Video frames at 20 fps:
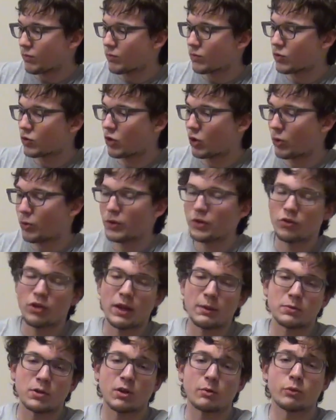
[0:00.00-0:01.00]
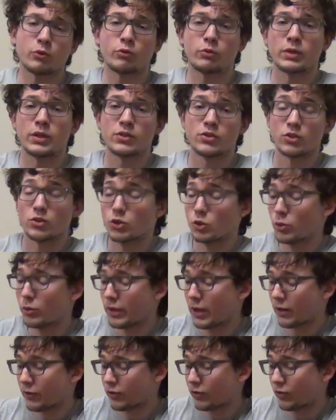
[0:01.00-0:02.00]
So this laptop was released in
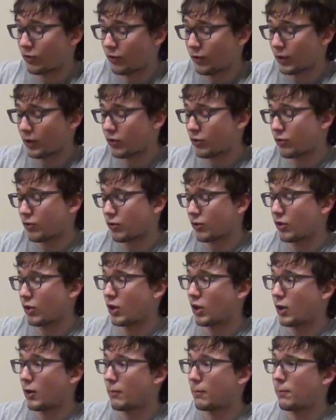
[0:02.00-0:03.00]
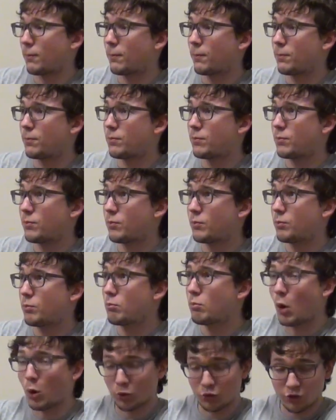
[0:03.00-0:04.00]
2006.
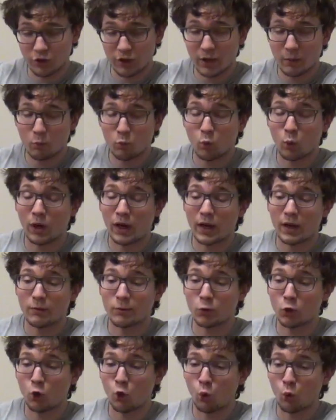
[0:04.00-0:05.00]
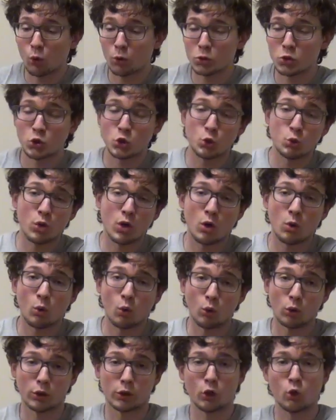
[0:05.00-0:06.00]
Most of them will have Core Duo
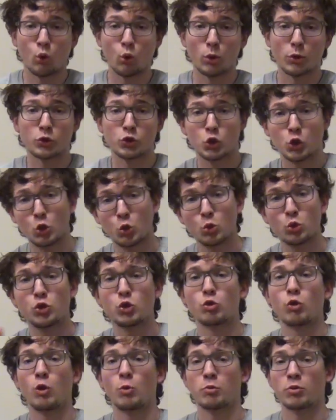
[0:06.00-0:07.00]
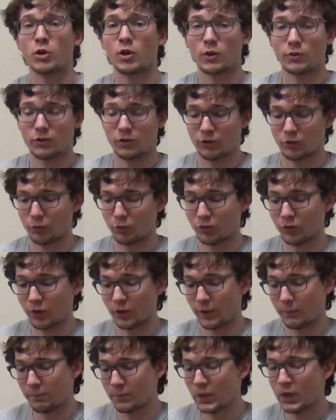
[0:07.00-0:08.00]
or Core 2 Duo processors
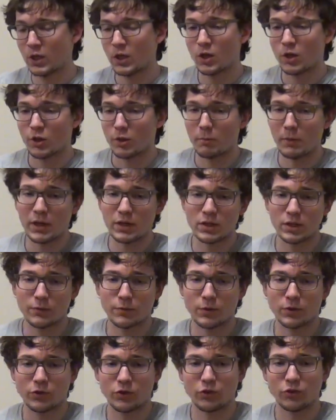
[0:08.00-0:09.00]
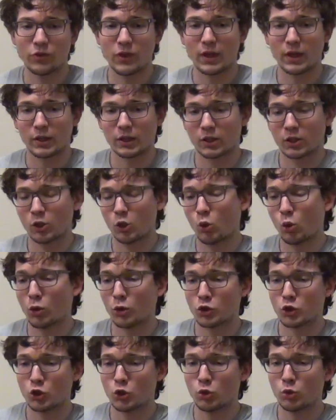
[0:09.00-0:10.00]
in them. The main difference is that
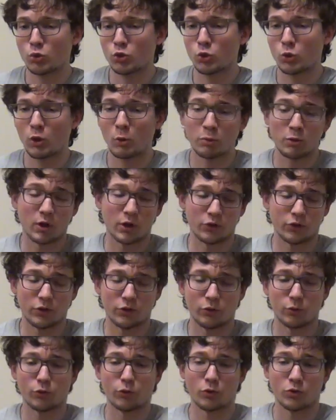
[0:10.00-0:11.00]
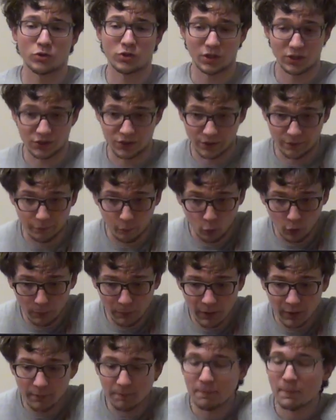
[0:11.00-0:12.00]
Core 2 Duo processors are
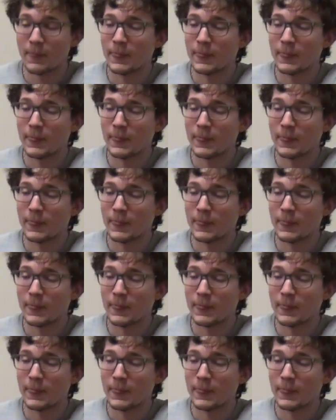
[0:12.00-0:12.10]
64-bit,